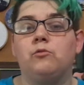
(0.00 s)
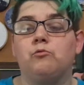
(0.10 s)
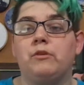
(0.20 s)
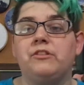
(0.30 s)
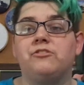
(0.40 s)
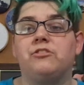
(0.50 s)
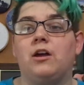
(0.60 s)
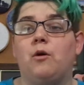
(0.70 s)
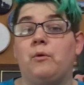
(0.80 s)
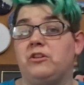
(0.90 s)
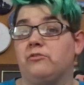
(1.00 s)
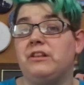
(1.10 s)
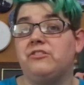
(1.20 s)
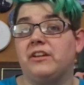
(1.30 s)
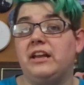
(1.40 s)
rinse uh, when you're
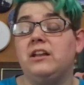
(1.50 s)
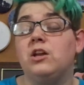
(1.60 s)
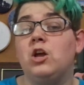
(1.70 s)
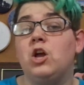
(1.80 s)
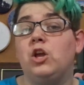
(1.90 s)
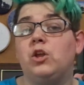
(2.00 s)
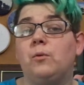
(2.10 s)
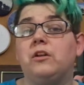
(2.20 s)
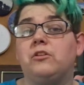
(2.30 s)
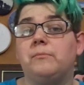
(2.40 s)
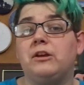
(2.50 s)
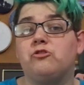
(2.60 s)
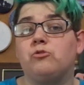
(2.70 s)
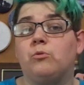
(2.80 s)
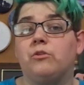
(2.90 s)
rinsing it, you want to make
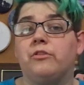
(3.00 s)
sure